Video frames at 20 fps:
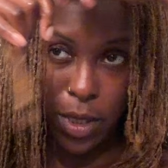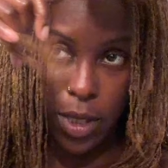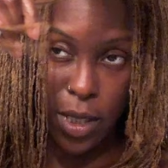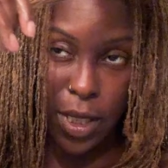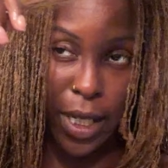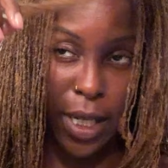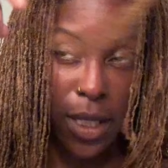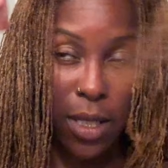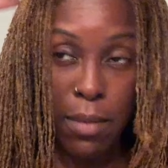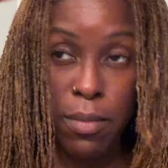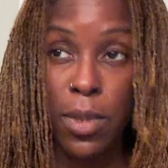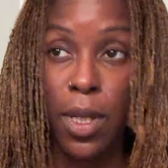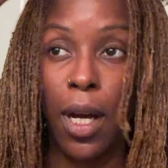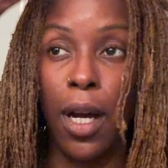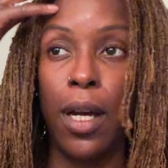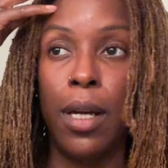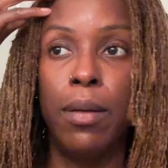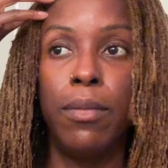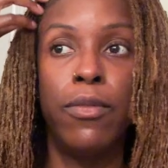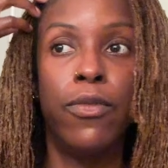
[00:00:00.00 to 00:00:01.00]
to take some
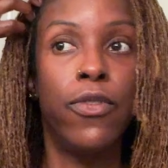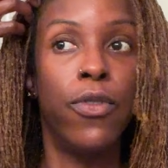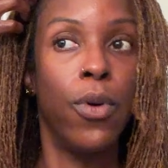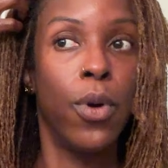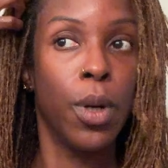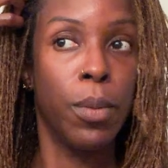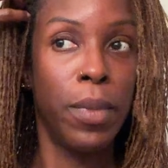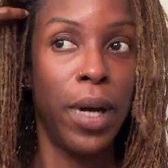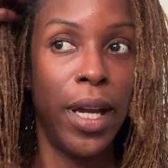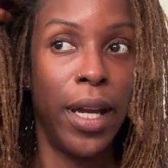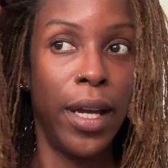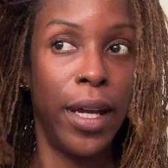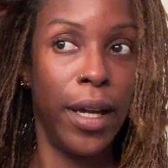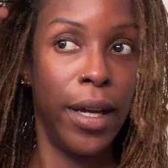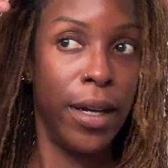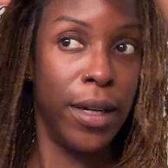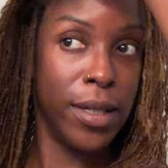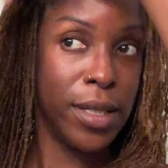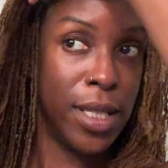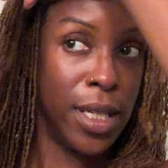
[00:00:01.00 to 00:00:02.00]
time for my
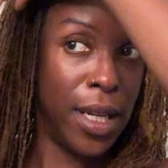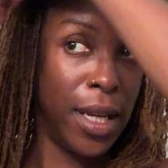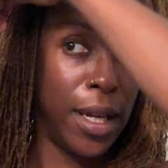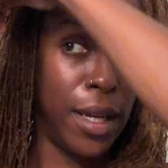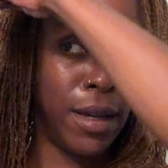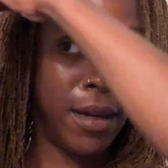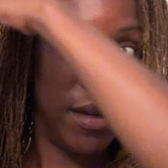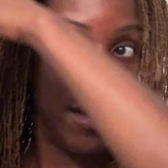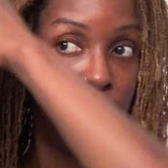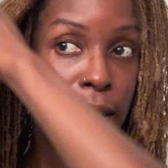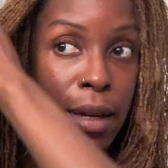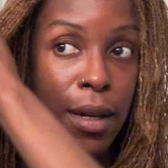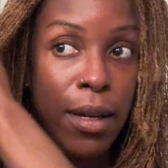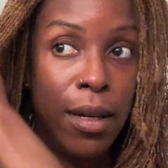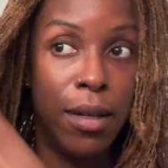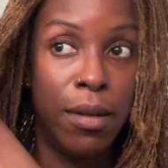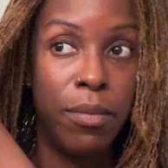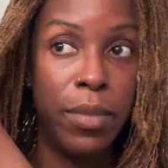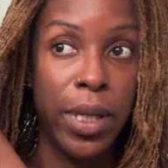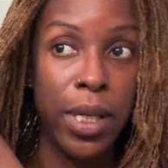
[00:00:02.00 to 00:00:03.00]
hair today,
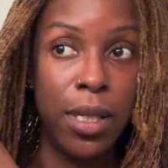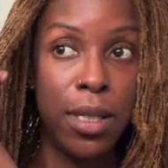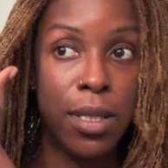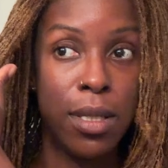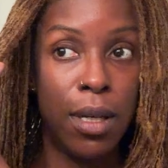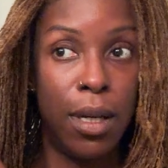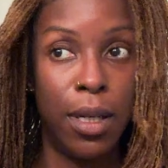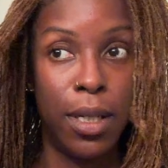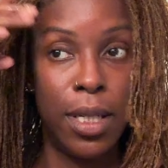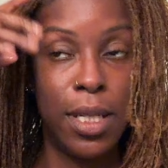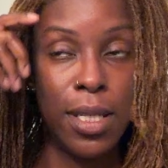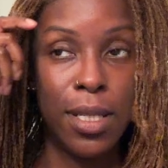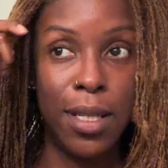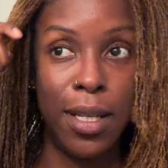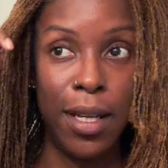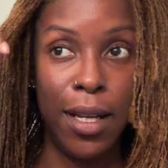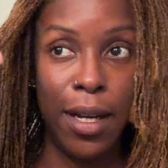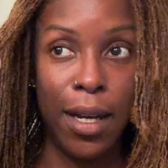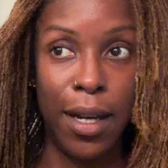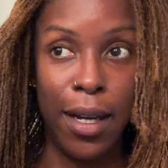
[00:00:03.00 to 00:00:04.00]
because
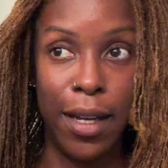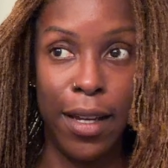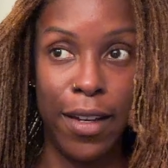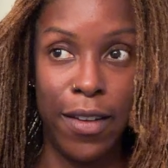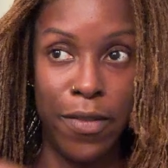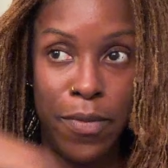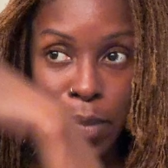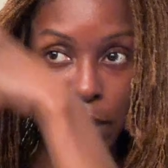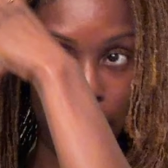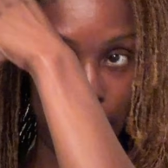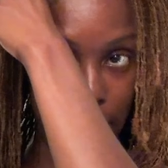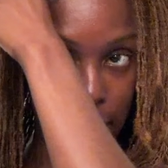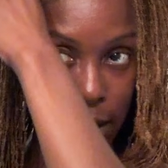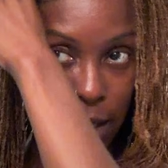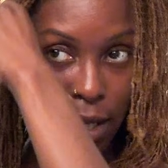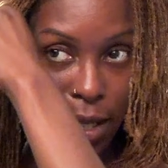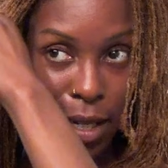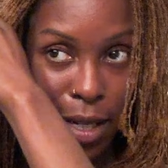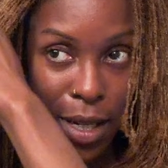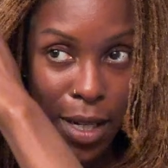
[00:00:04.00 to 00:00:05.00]
honestly, I have
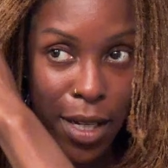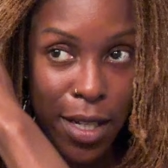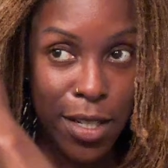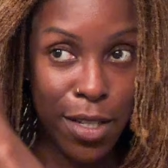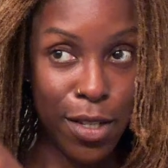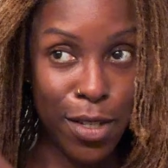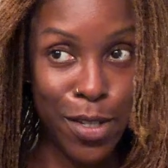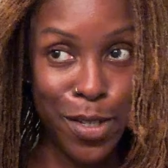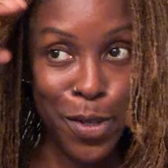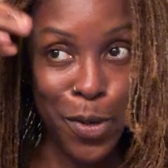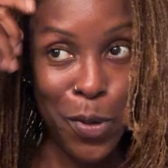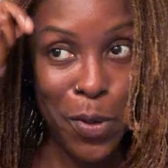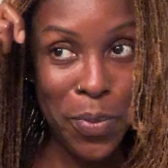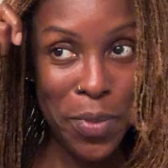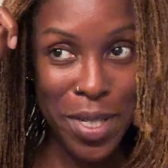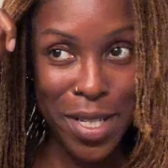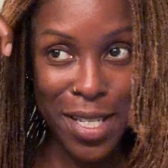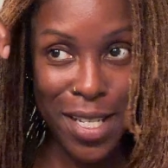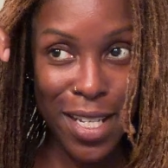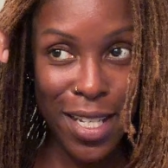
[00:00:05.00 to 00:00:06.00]
been so
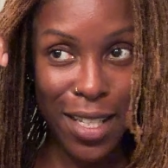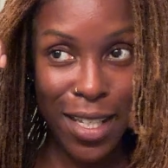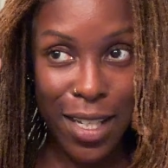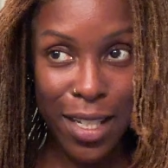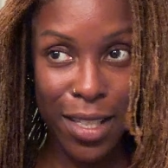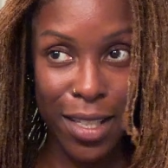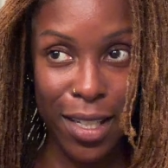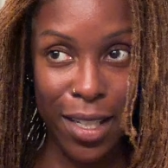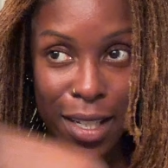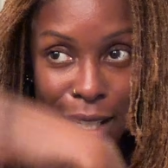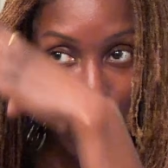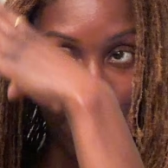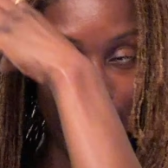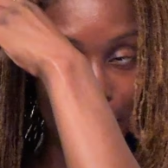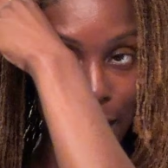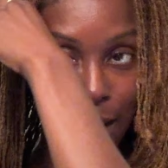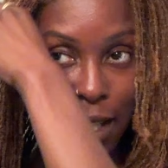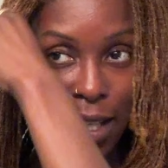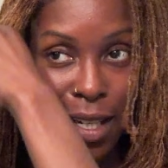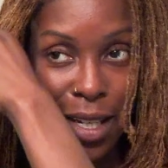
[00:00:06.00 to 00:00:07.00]
busy lately.
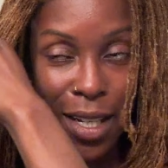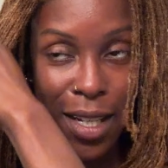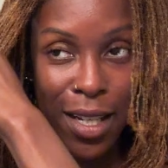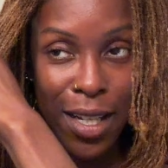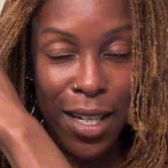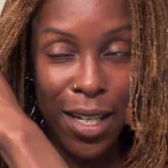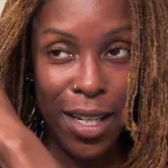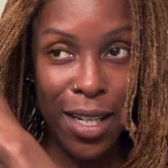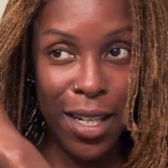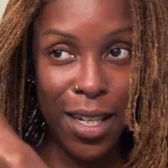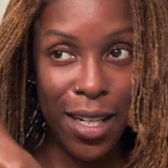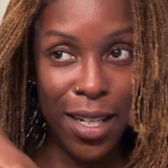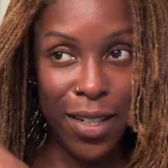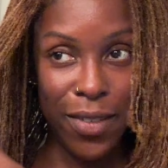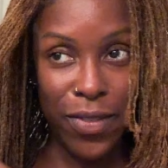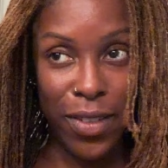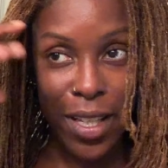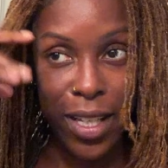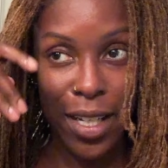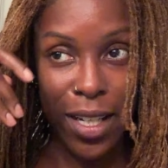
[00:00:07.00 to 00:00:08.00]
I
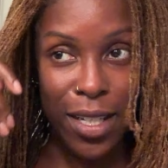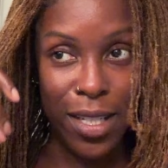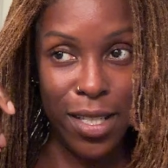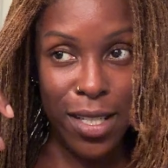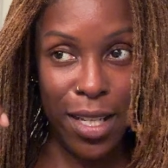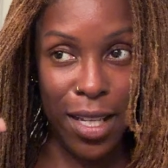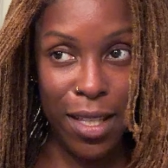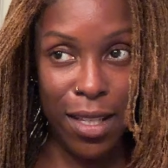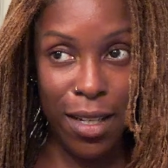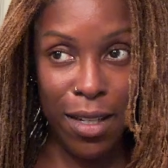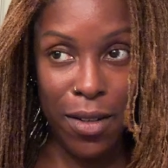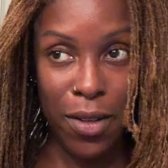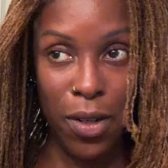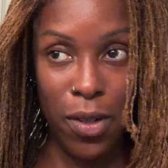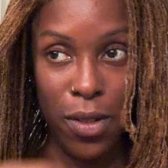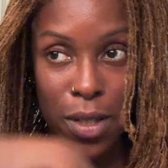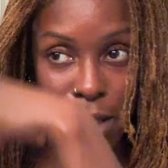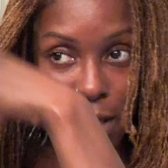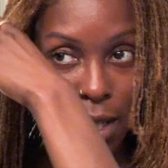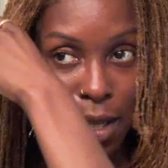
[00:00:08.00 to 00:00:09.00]
feel like I say that all
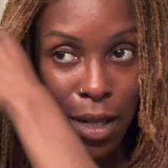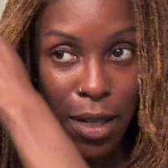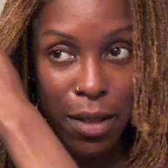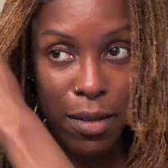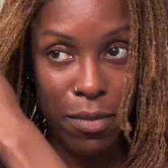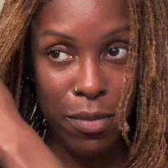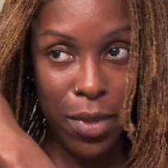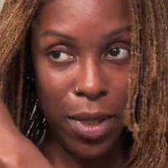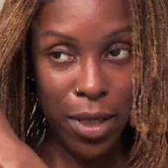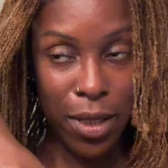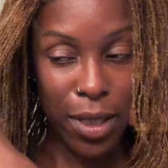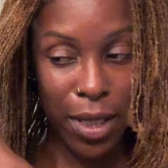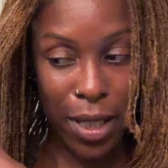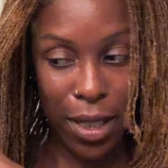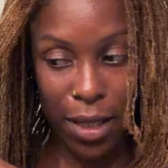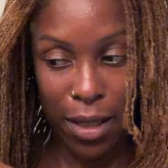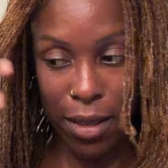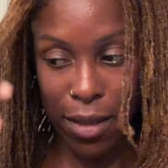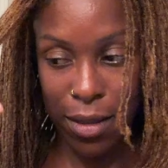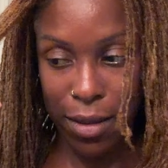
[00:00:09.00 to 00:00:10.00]
the time, but
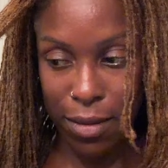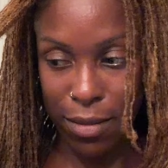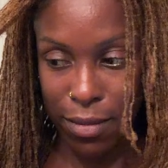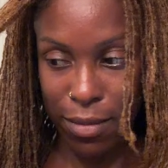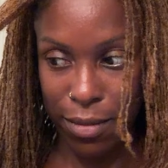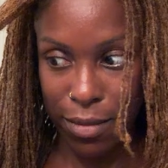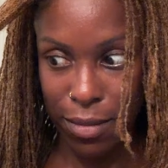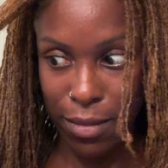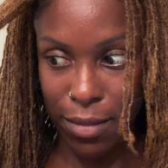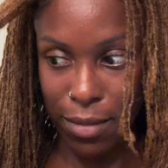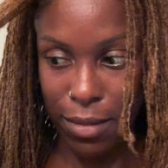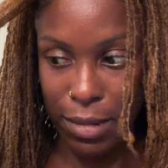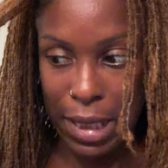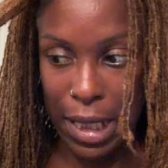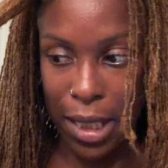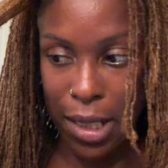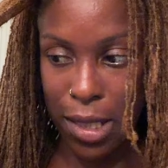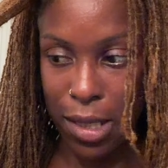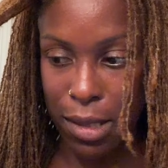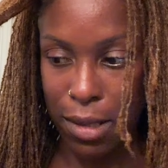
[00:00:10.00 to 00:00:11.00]
like
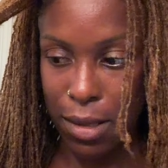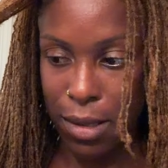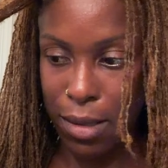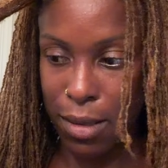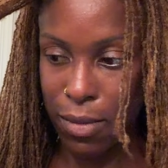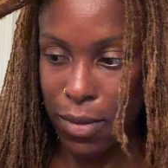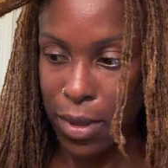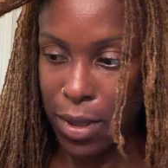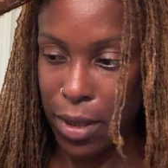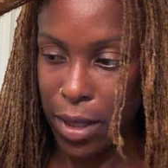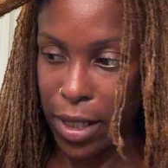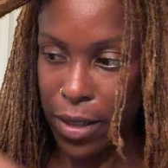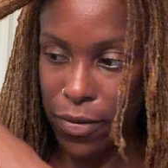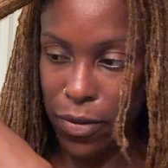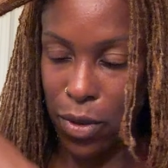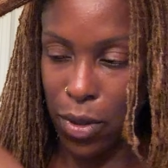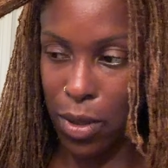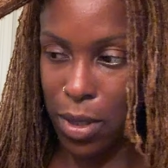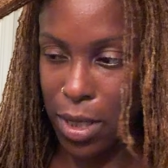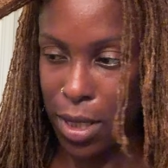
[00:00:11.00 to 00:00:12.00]
that's what life
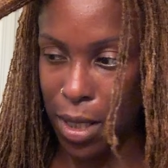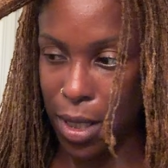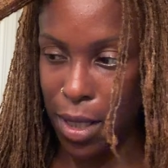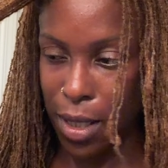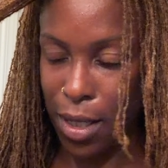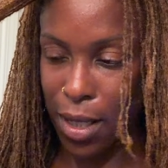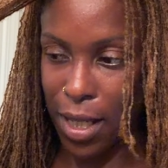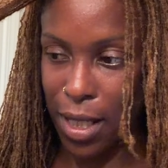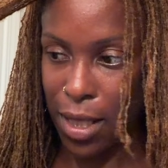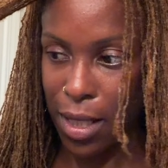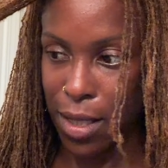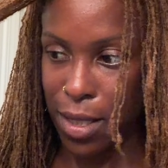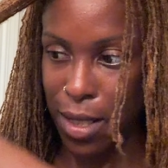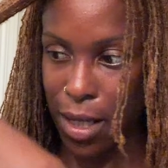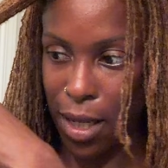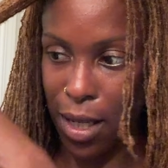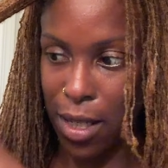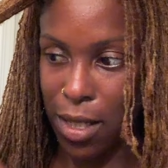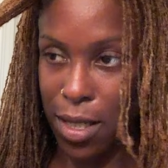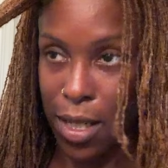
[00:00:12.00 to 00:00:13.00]
looks like at this
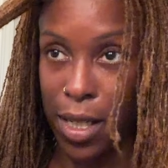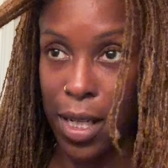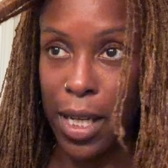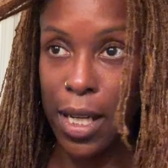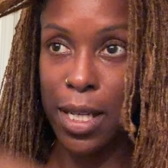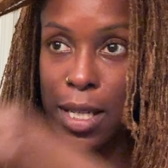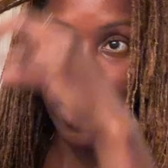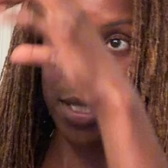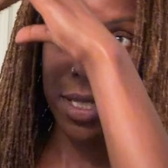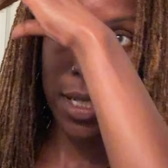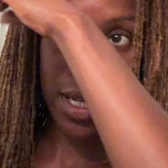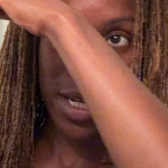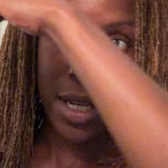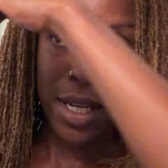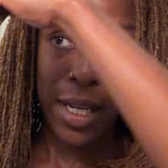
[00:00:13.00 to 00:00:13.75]
age, I guess.